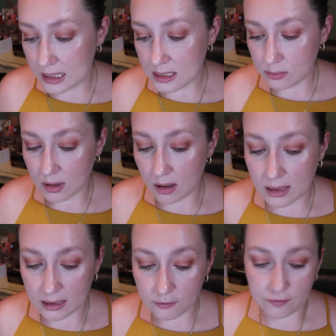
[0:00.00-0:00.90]
this would all
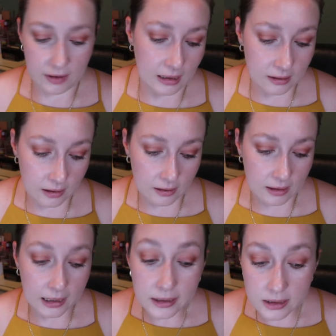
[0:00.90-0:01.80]
like fit in there
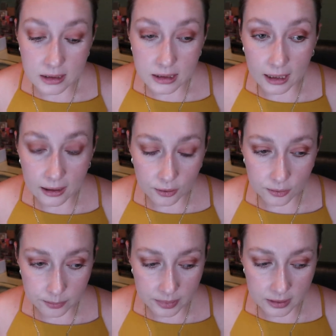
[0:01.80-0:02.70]
nicely, I
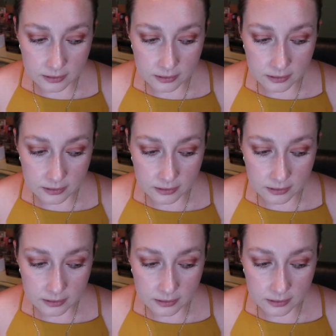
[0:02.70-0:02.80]
hope.